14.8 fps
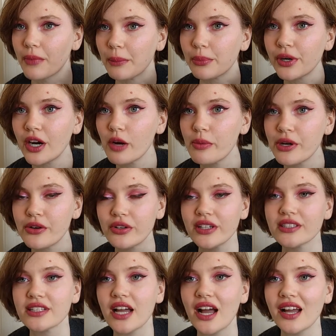my brow
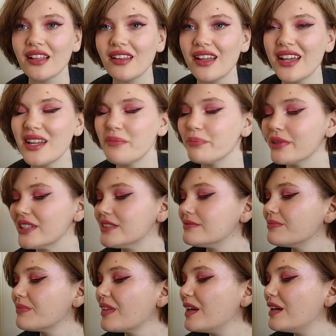bone as a highlight,
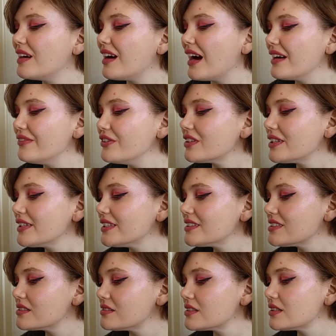but I feel like
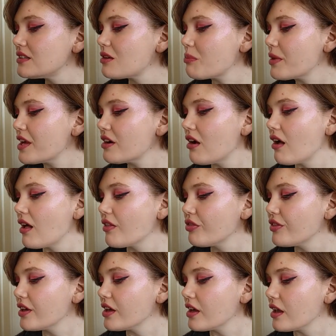it's a little bit
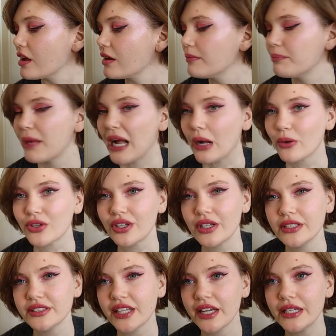on the
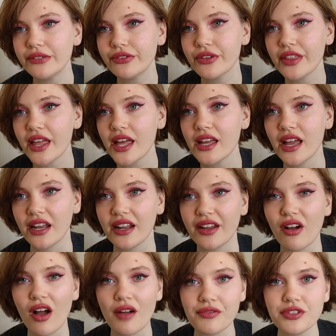powdery side for that, and
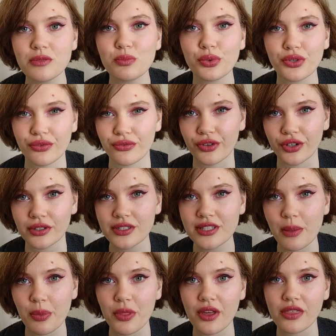I often prefer
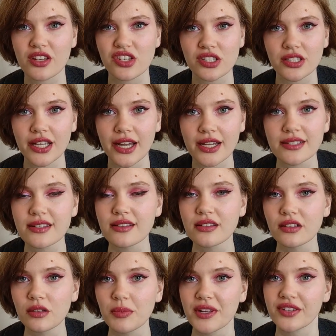something that just has
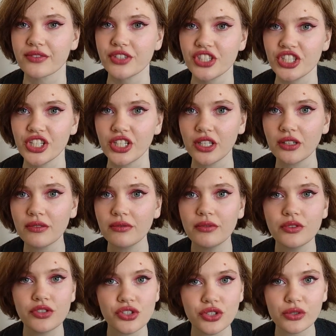a little bit of sheen
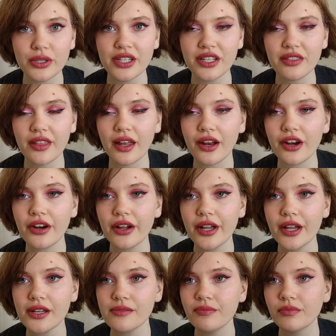to it in that
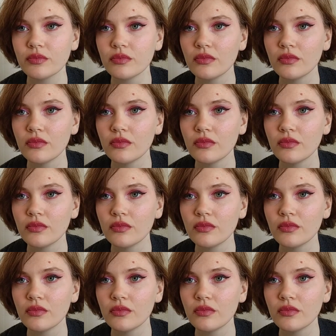area.